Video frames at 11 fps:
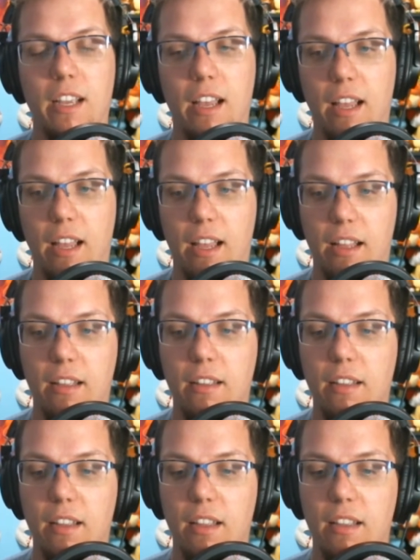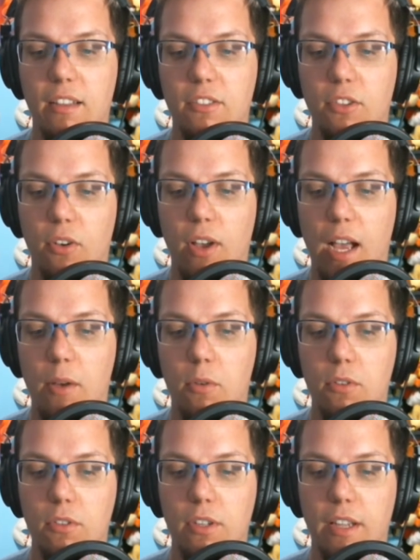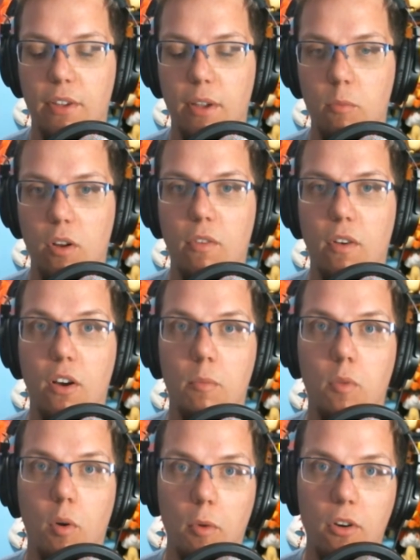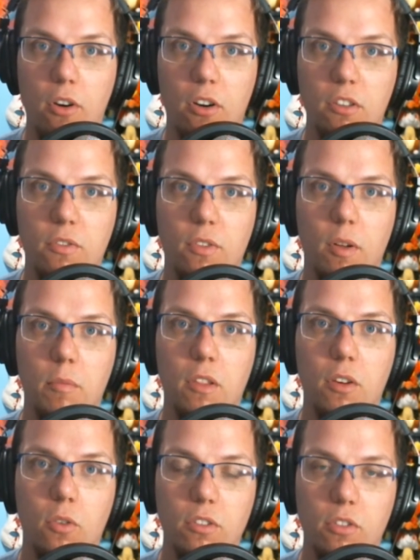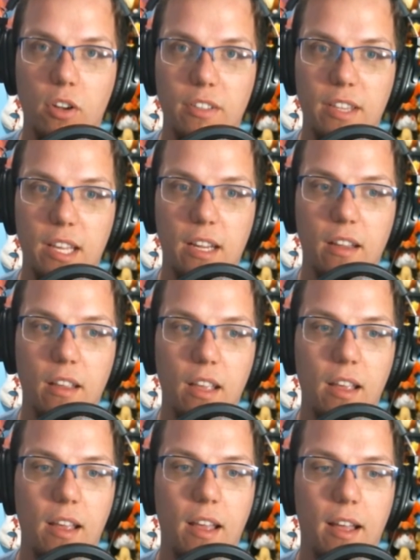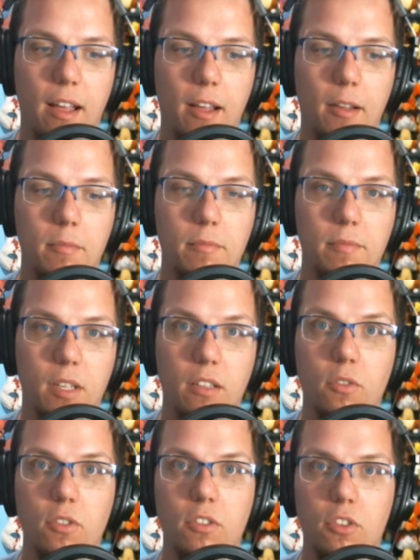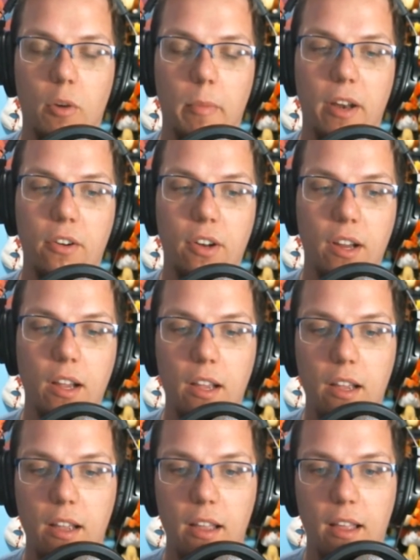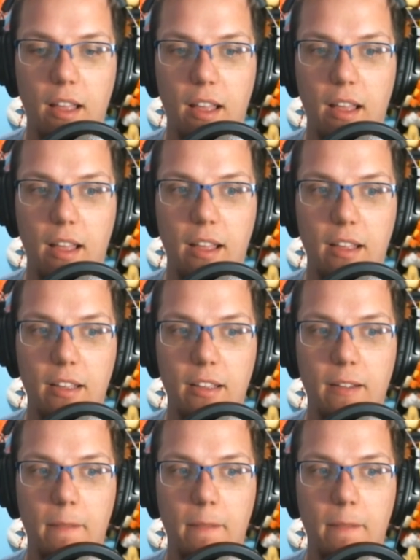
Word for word: Uh, so I will give him one of our promo cards from the Toys R Us thing, because um, it was Charmander. Uh,